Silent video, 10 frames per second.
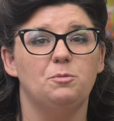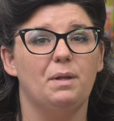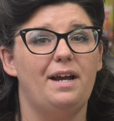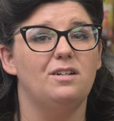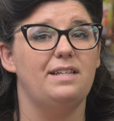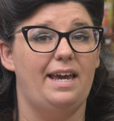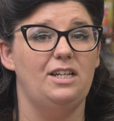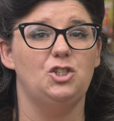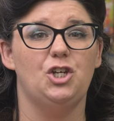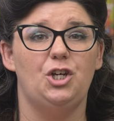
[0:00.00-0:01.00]
player's
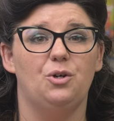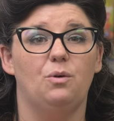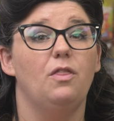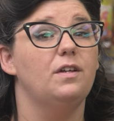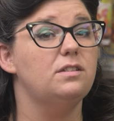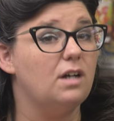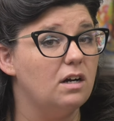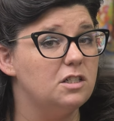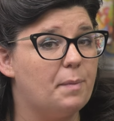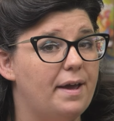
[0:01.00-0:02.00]
HQ, the
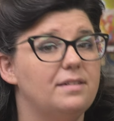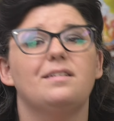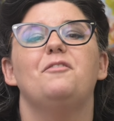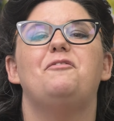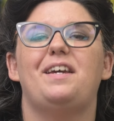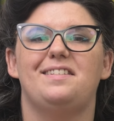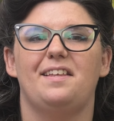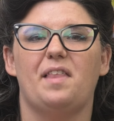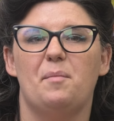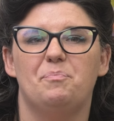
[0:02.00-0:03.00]
star space,
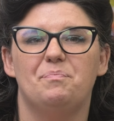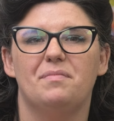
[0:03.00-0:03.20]
facing them.